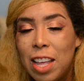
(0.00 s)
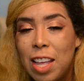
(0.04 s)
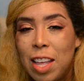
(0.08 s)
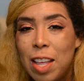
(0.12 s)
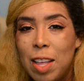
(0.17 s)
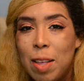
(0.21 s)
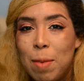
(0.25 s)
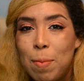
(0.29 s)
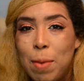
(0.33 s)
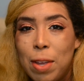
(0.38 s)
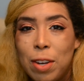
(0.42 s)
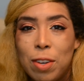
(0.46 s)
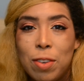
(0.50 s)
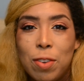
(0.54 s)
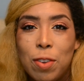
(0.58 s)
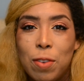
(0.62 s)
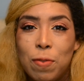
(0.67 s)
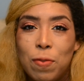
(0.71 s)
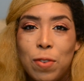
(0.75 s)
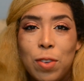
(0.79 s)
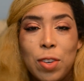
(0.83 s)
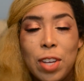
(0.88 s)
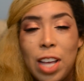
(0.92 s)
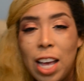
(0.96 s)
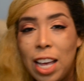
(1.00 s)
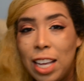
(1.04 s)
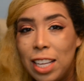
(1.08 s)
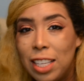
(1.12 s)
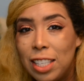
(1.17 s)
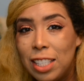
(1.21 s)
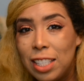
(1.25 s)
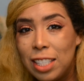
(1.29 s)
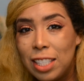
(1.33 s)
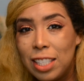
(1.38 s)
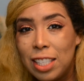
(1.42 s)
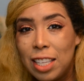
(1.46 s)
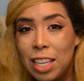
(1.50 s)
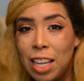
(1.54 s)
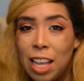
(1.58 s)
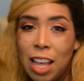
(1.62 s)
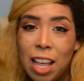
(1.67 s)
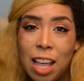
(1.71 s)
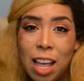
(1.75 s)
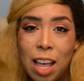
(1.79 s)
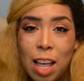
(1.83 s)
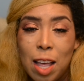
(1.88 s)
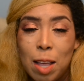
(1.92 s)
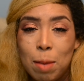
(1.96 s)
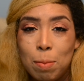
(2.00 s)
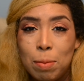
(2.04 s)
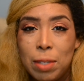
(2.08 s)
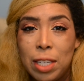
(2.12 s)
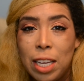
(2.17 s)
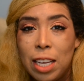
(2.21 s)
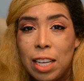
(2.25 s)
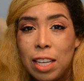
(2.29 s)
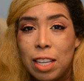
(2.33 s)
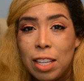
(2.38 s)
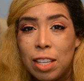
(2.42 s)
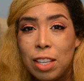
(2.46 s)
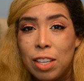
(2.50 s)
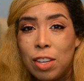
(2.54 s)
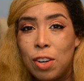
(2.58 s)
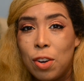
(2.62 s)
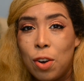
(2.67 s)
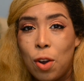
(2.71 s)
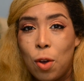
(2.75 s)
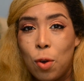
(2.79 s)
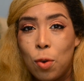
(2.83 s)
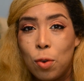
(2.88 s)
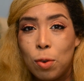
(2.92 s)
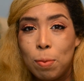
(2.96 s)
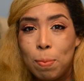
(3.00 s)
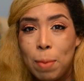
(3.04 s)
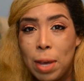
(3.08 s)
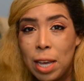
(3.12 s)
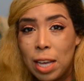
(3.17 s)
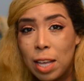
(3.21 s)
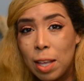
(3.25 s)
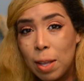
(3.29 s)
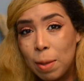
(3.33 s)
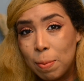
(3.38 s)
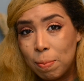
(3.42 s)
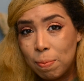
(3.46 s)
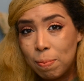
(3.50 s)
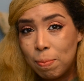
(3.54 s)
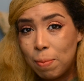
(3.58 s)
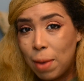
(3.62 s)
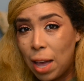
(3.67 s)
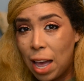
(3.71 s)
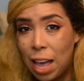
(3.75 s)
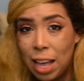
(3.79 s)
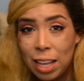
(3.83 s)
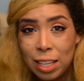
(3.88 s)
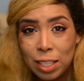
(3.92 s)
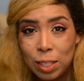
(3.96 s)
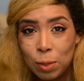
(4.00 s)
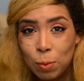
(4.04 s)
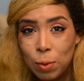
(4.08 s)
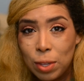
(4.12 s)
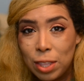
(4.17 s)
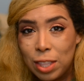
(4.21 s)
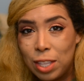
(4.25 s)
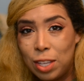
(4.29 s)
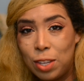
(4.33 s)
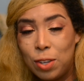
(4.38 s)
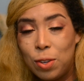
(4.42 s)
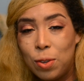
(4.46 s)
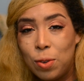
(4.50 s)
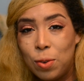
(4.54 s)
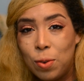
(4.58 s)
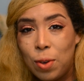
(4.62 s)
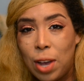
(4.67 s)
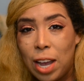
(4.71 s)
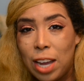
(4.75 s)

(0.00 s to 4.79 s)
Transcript: I don't know if you guys take your own makeup bags with you.